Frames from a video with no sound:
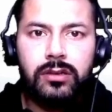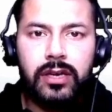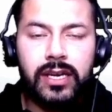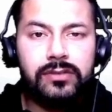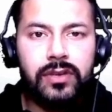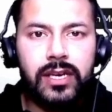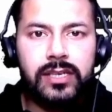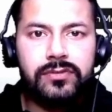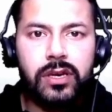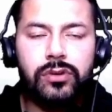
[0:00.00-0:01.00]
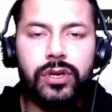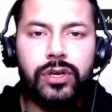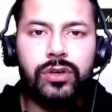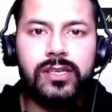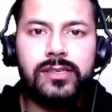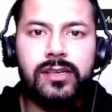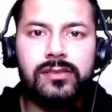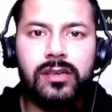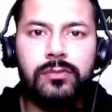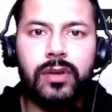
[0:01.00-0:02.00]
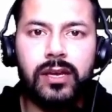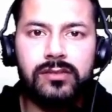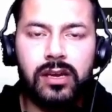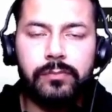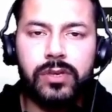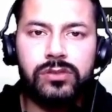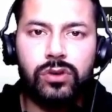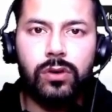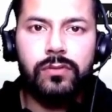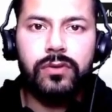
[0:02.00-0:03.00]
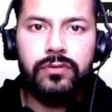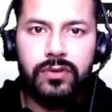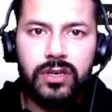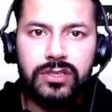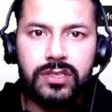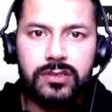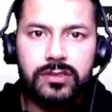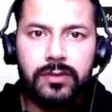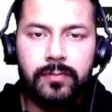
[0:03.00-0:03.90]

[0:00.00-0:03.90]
as well as we are going to discuss some examples of functions.